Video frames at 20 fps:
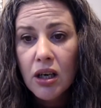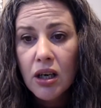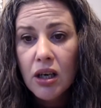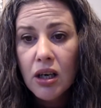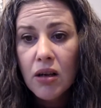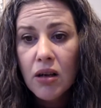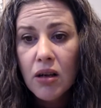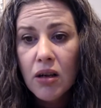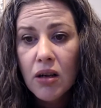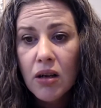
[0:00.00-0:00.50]

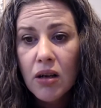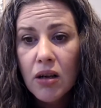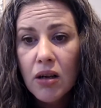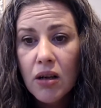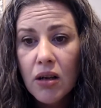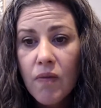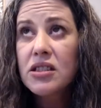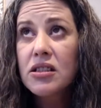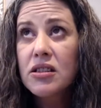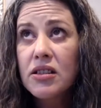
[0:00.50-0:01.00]

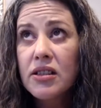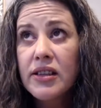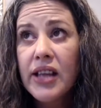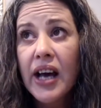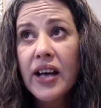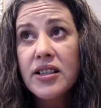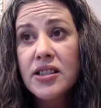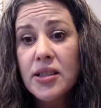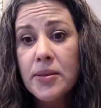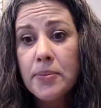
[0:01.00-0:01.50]

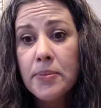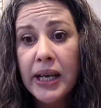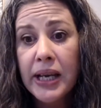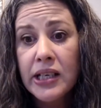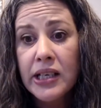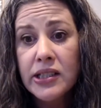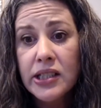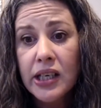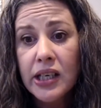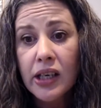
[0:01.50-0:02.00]
That's
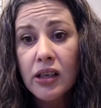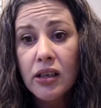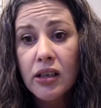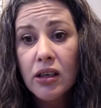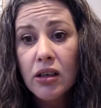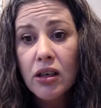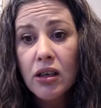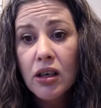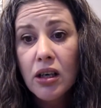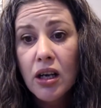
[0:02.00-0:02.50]
amazing.
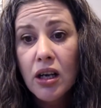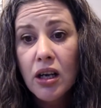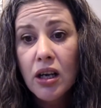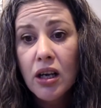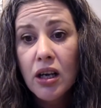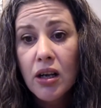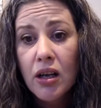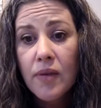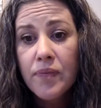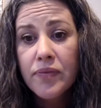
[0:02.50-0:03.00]

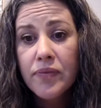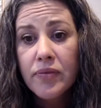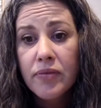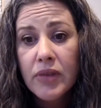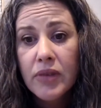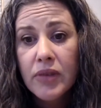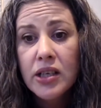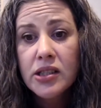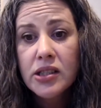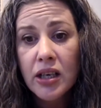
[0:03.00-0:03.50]

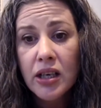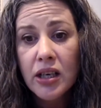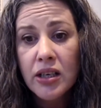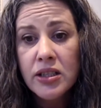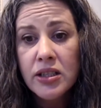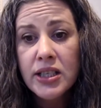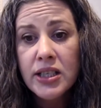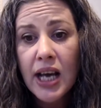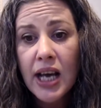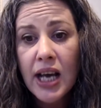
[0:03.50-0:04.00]
His son
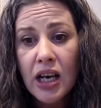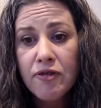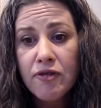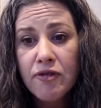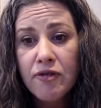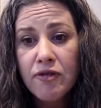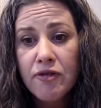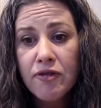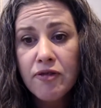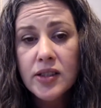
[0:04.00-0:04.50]
died at
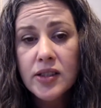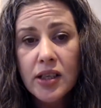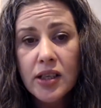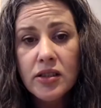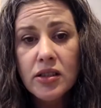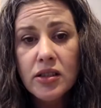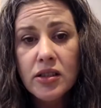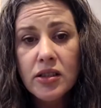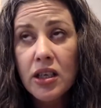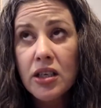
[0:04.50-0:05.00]
46 and
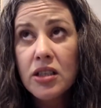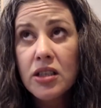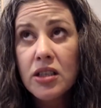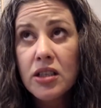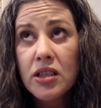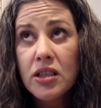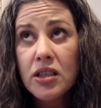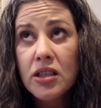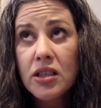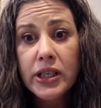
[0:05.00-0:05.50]
he is the
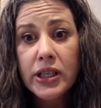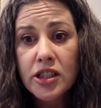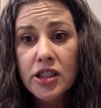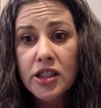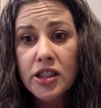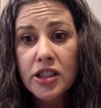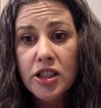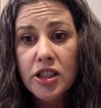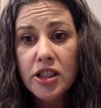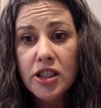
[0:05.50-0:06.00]

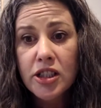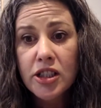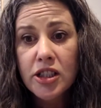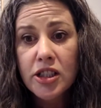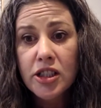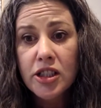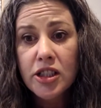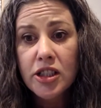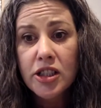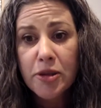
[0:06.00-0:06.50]
46th
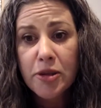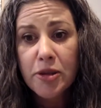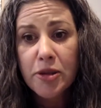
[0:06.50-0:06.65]
president.